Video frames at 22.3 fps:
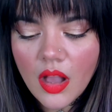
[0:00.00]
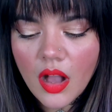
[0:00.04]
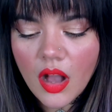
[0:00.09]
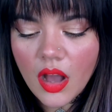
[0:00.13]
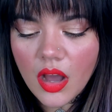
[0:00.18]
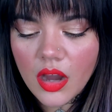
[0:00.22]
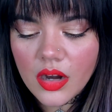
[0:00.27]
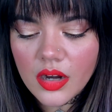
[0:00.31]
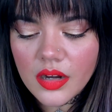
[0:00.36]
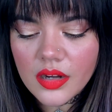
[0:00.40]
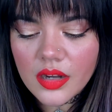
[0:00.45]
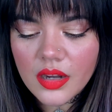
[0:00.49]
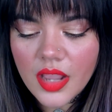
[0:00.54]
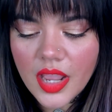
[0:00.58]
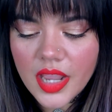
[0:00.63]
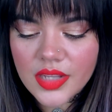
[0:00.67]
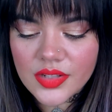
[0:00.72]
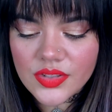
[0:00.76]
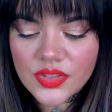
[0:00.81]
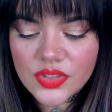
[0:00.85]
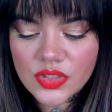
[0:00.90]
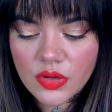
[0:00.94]
Art
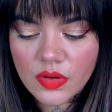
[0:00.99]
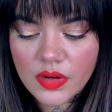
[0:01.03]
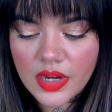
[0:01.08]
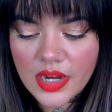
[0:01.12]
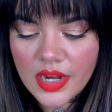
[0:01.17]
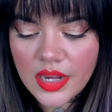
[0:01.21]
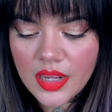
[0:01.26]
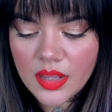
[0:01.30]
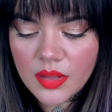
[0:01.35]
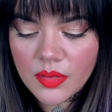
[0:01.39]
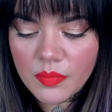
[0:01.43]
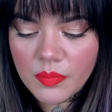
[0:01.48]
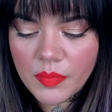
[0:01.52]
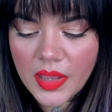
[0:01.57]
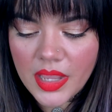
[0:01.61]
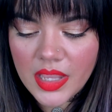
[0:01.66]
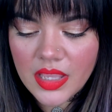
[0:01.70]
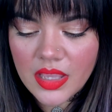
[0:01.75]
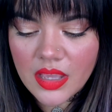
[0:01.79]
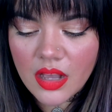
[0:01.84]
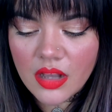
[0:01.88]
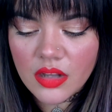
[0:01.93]
and Story by
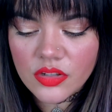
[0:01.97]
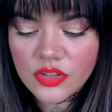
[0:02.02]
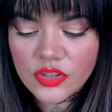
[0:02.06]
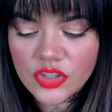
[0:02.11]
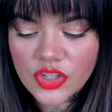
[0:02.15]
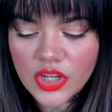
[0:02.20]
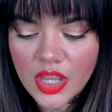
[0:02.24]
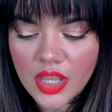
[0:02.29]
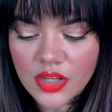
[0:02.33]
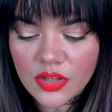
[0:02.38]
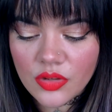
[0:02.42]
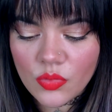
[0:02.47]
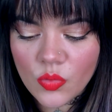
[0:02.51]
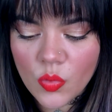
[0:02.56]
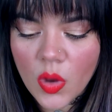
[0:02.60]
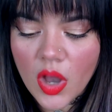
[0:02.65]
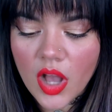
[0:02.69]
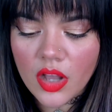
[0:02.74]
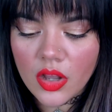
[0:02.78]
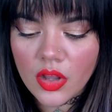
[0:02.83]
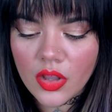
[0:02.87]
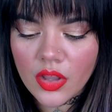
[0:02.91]
Young Chun
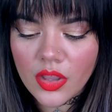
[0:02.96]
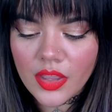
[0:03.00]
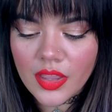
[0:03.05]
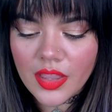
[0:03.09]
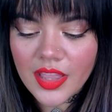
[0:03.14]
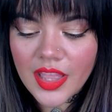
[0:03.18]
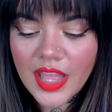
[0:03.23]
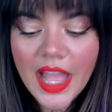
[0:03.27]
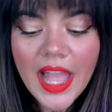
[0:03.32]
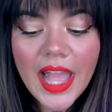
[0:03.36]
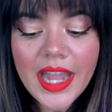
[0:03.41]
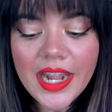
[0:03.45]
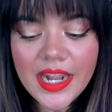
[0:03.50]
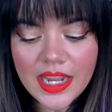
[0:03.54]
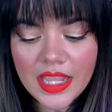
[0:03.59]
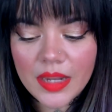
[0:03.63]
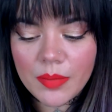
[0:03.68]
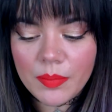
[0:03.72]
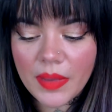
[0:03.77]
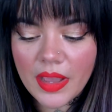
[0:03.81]
Huang, edited